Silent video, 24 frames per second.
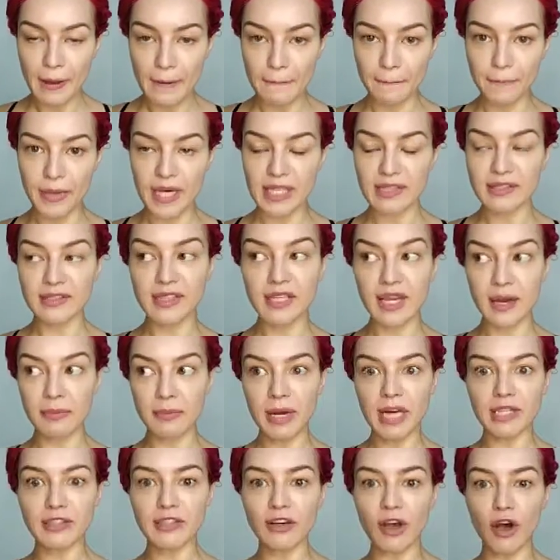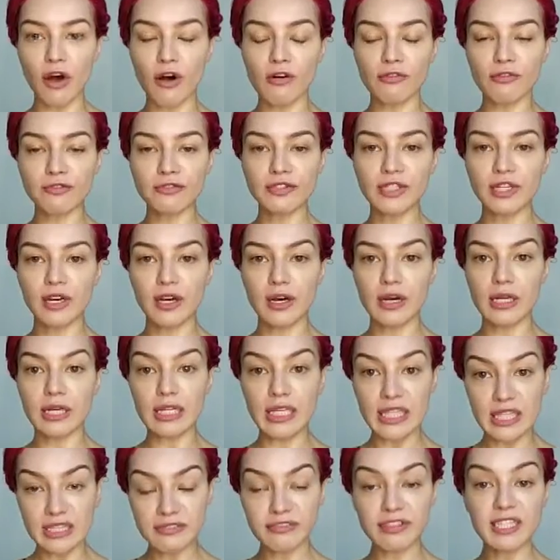But the amount of the
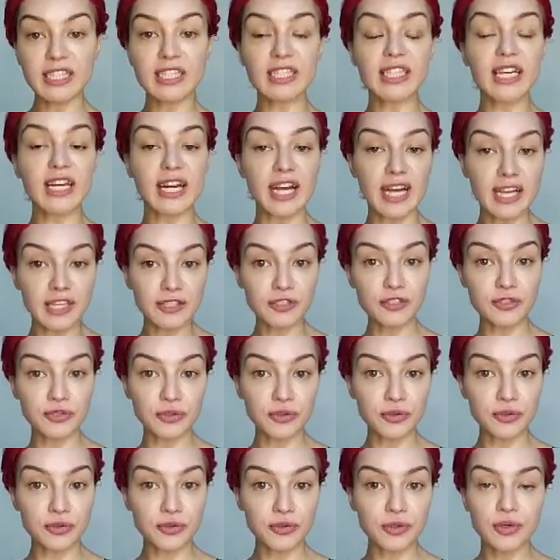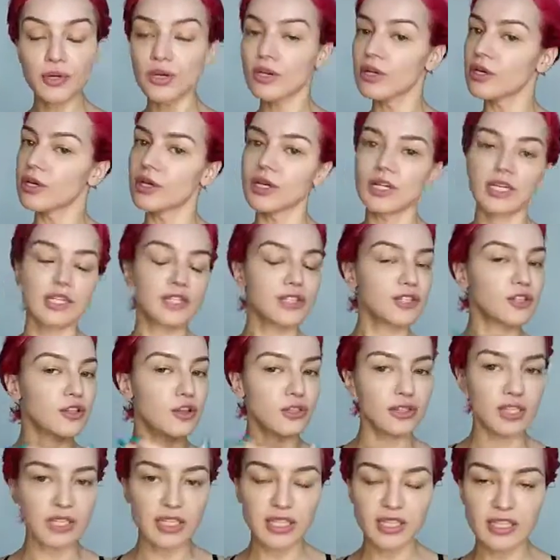lifting that I do is
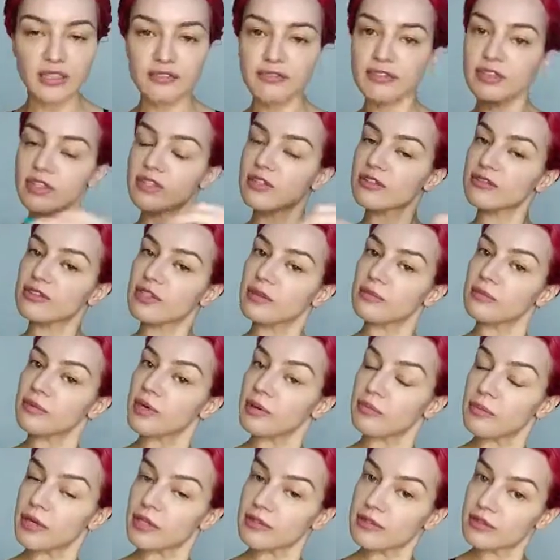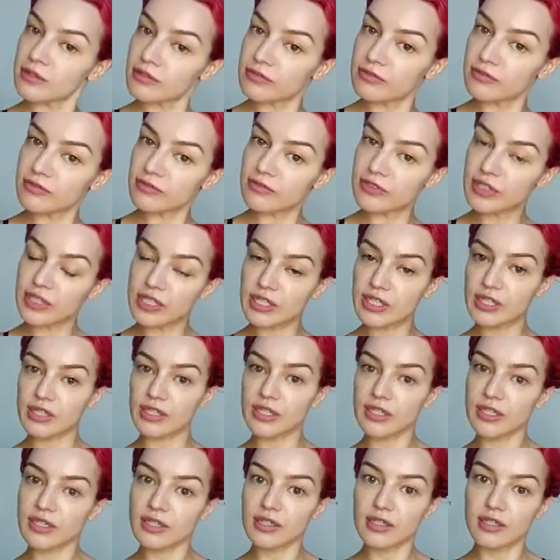totally different of the amount of
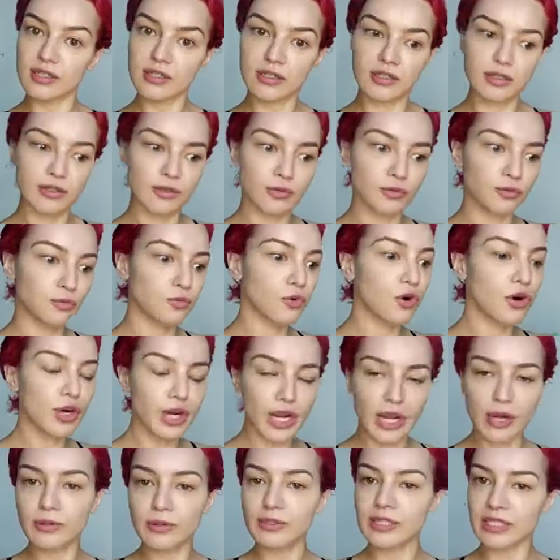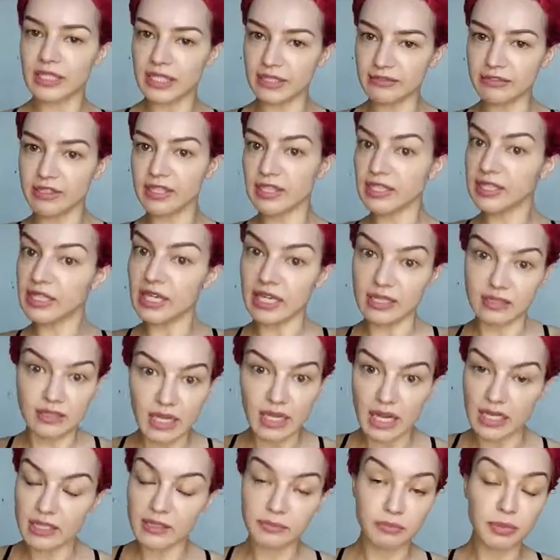workout and lifting that
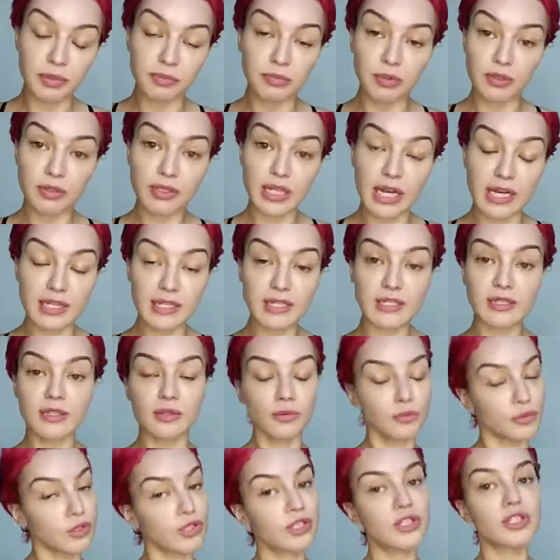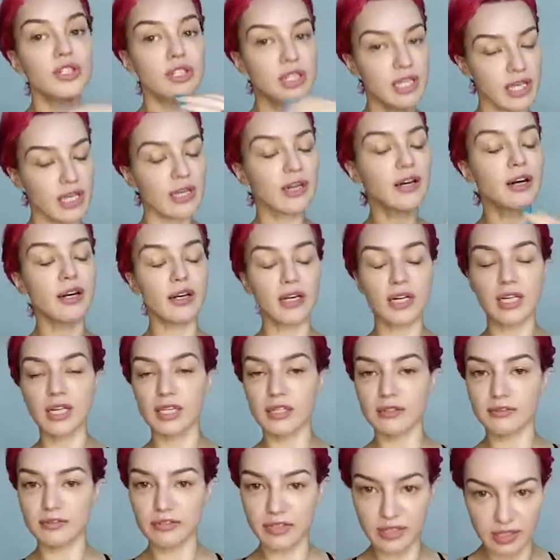other people does, which they are
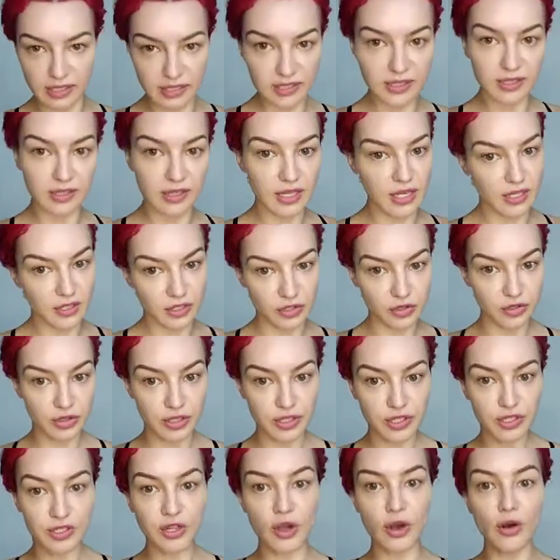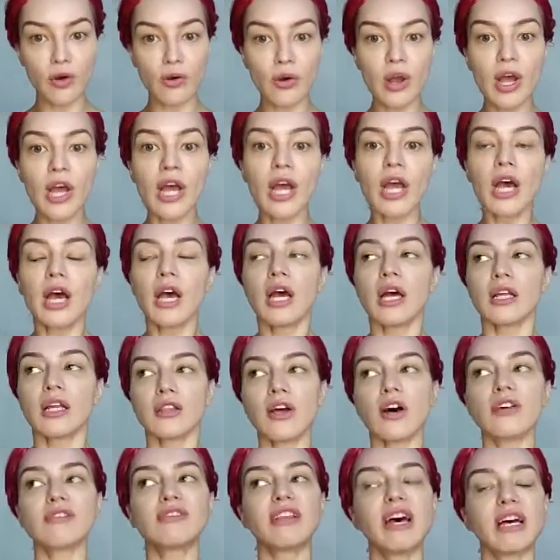in fitness industry. So
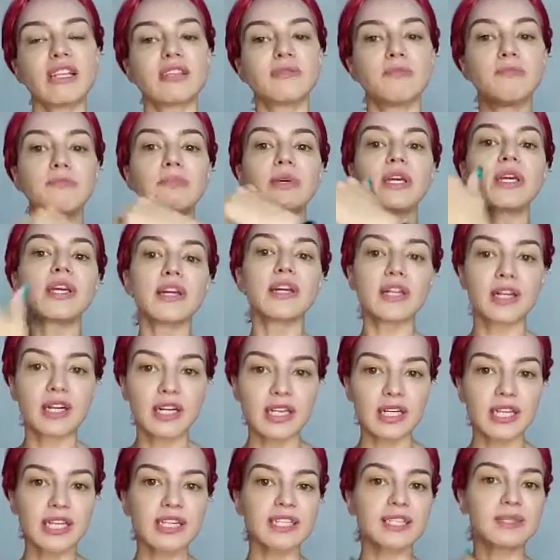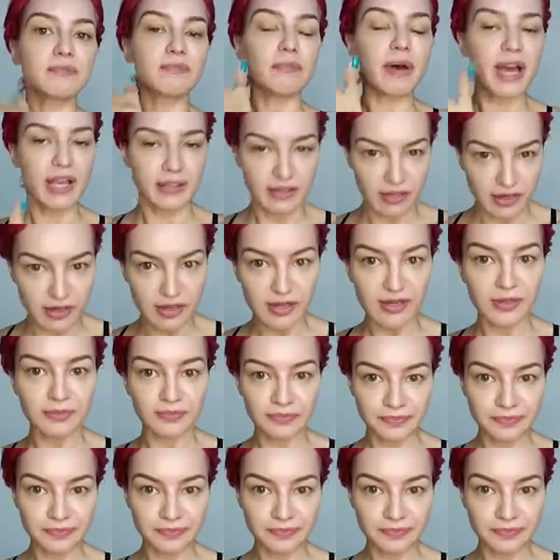not that bigger is better.